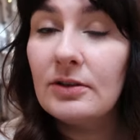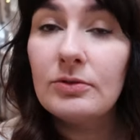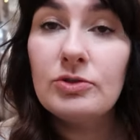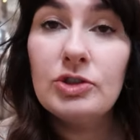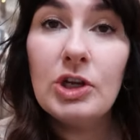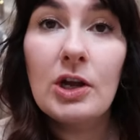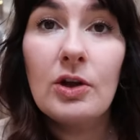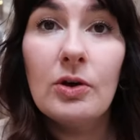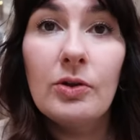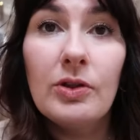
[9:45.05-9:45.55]
I'll
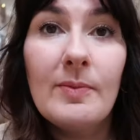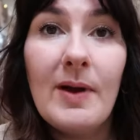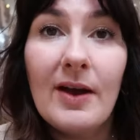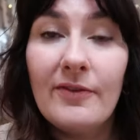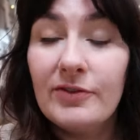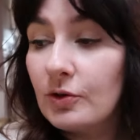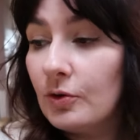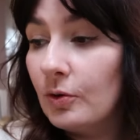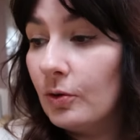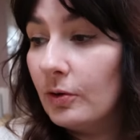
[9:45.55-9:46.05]
check on them
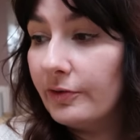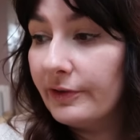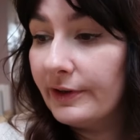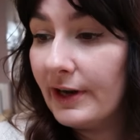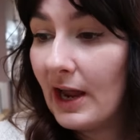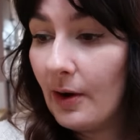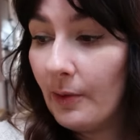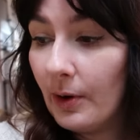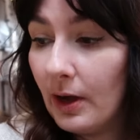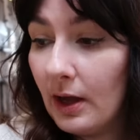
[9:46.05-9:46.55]
after a quarter of an
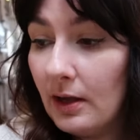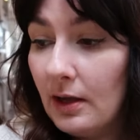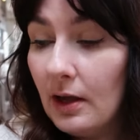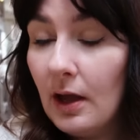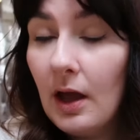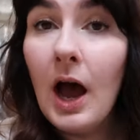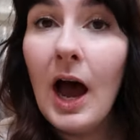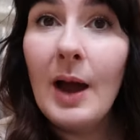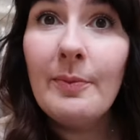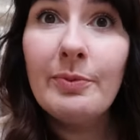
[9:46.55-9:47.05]
hour.
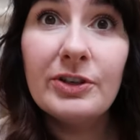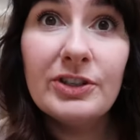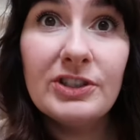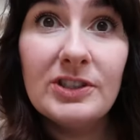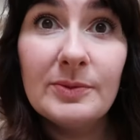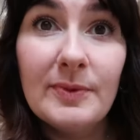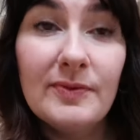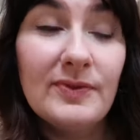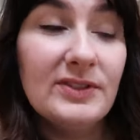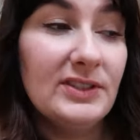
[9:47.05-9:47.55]
I brush
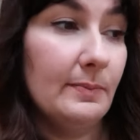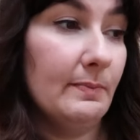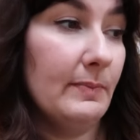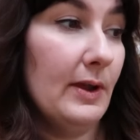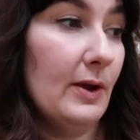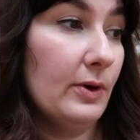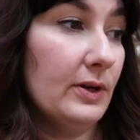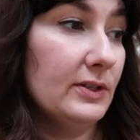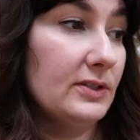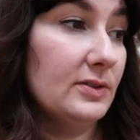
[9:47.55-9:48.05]
them with some
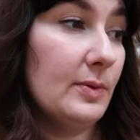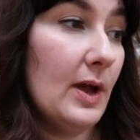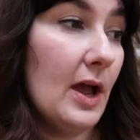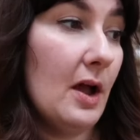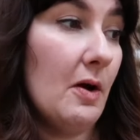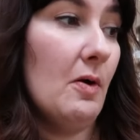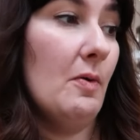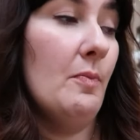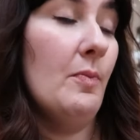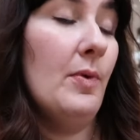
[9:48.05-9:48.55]
milk as
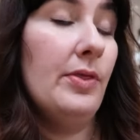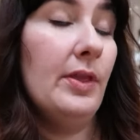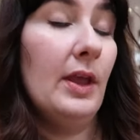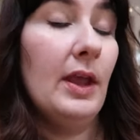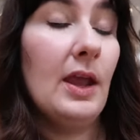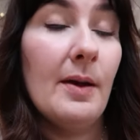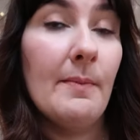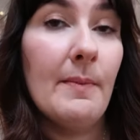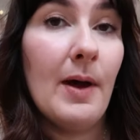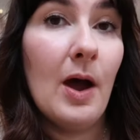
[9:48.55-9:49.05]
well. And when they
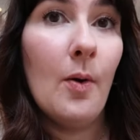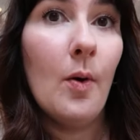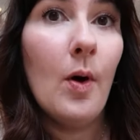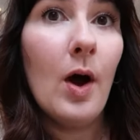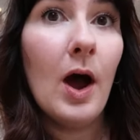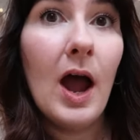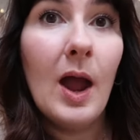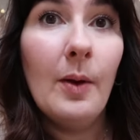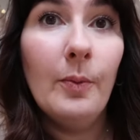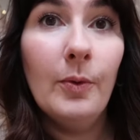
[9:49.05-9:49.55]
come out,
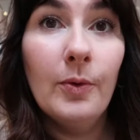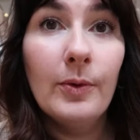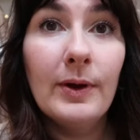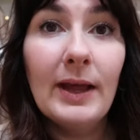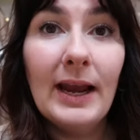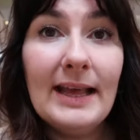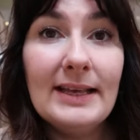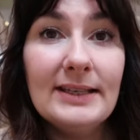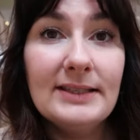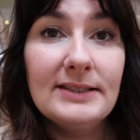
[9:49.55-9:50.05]
I will
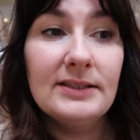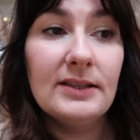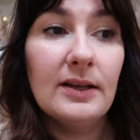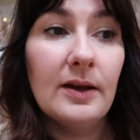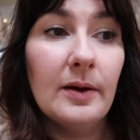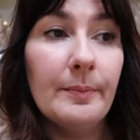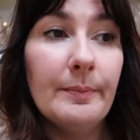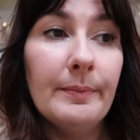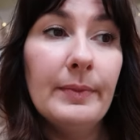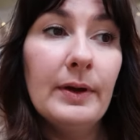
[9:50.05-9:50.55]
glaze
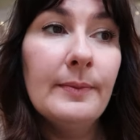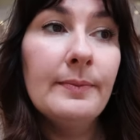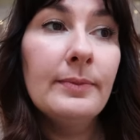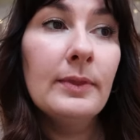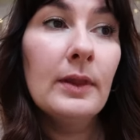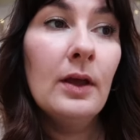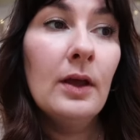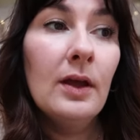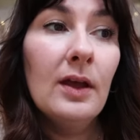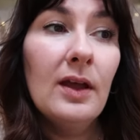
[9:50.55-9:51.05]
them,
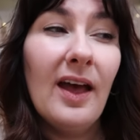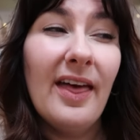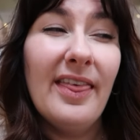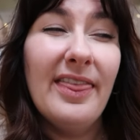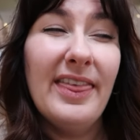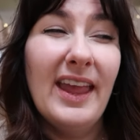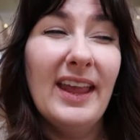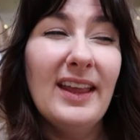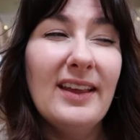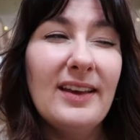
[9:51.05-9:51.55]
I
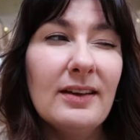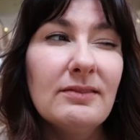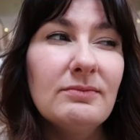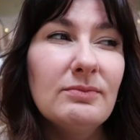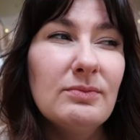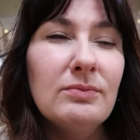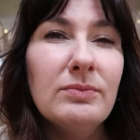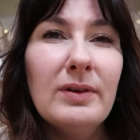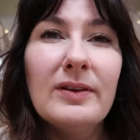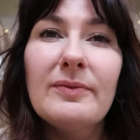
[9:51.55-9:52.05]
think.
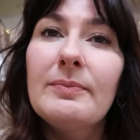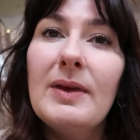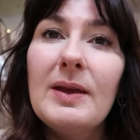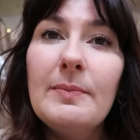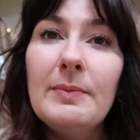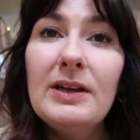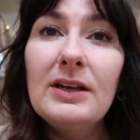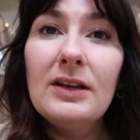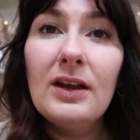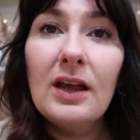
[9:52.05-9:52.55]
With
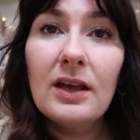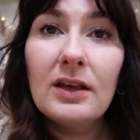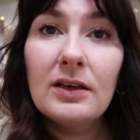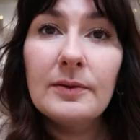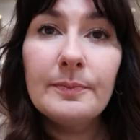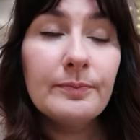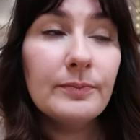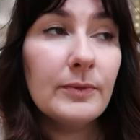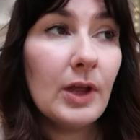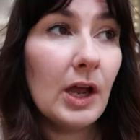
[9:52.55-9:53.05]
maybe like
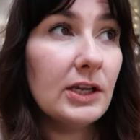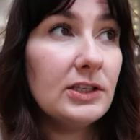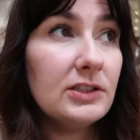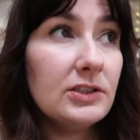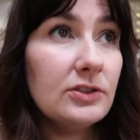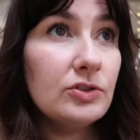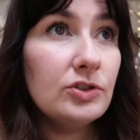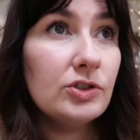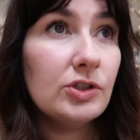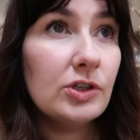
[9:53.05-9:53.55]

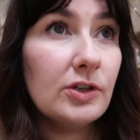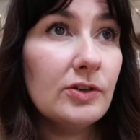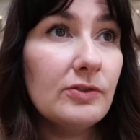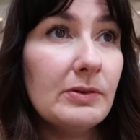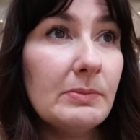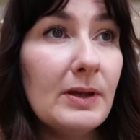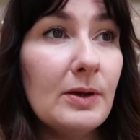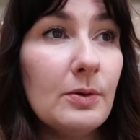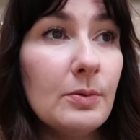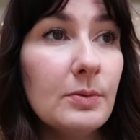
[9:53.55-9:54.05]
ice and sugar
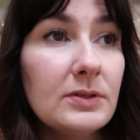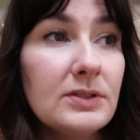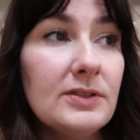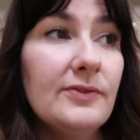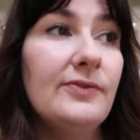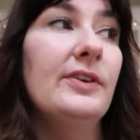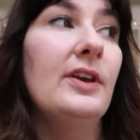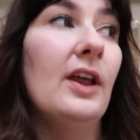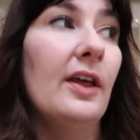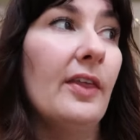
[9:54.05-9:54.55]
and milk,
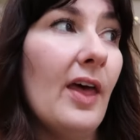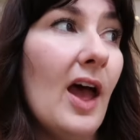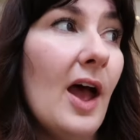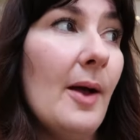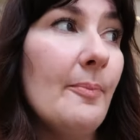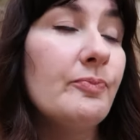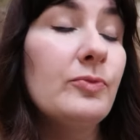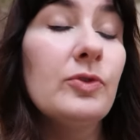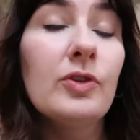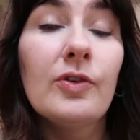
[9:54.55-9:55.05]
something like
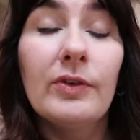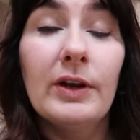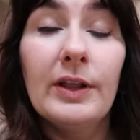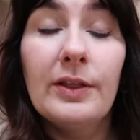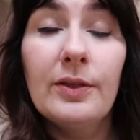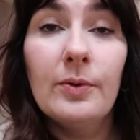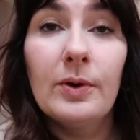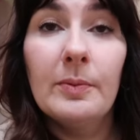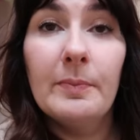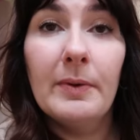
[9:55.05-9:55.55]
that. Not really
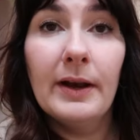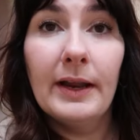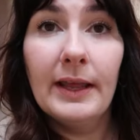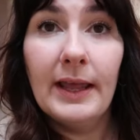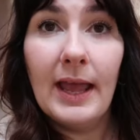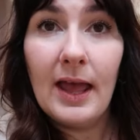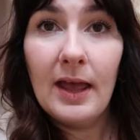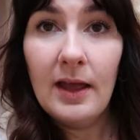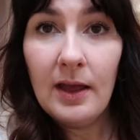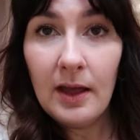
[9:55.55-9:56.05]
thought about it
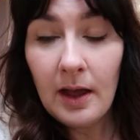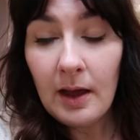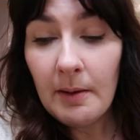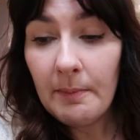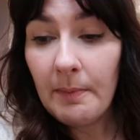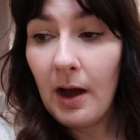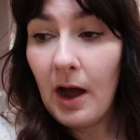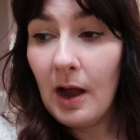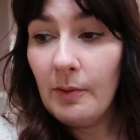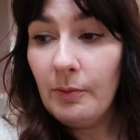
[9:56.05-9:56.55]
yet,
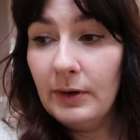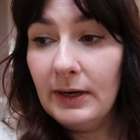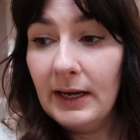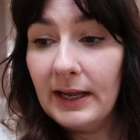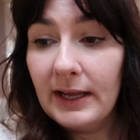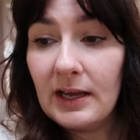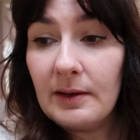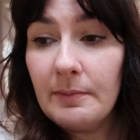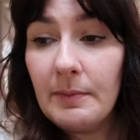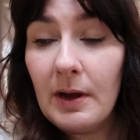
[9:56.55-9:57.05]
but I will
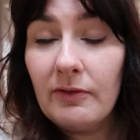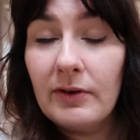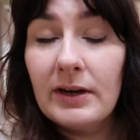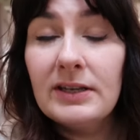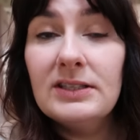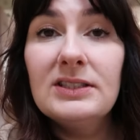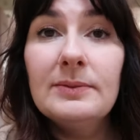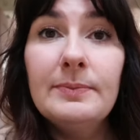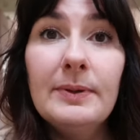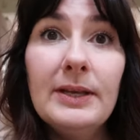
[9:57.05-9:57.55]
link my
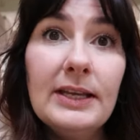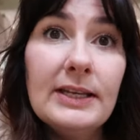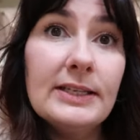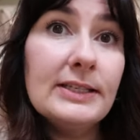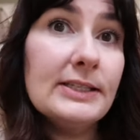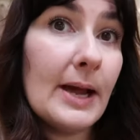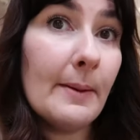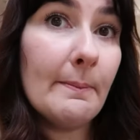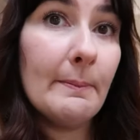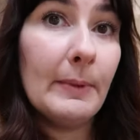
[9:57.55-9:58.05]
recipe
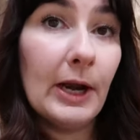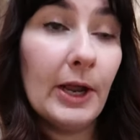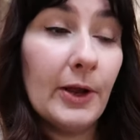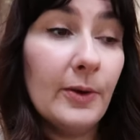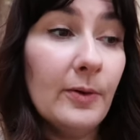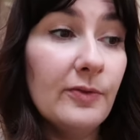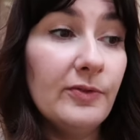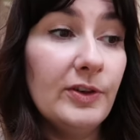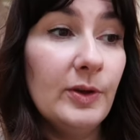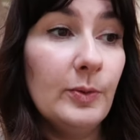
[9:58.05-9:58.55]
down
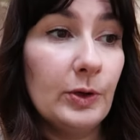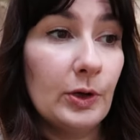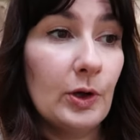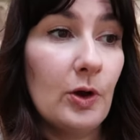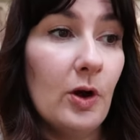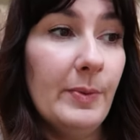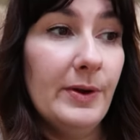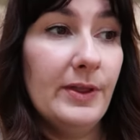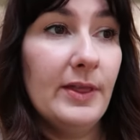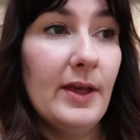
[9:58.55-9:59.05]
below if you want to
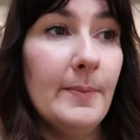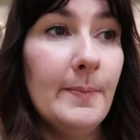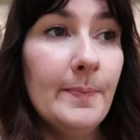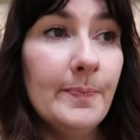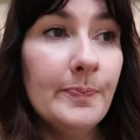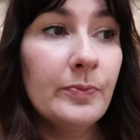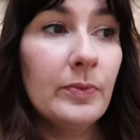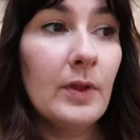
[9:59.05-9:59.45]
copy them.